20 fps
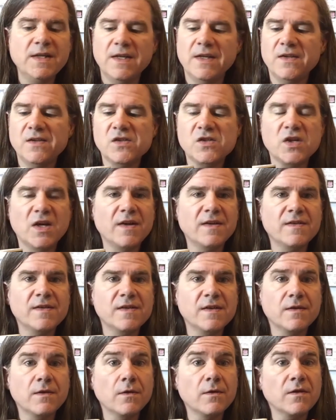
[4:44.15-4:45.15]
It's
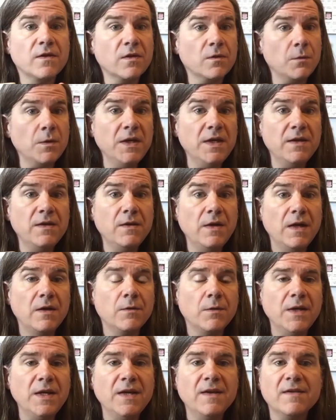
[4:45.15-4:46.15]
just those 3
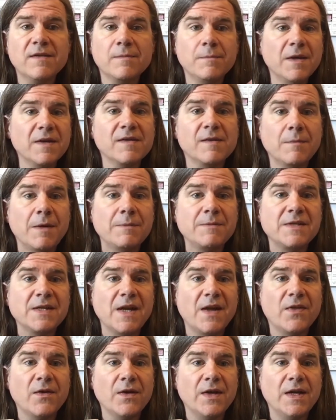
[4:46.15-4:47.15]
ingredients, mix them up
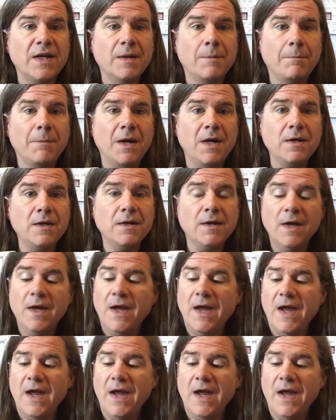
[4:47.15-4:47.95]
together in a mug,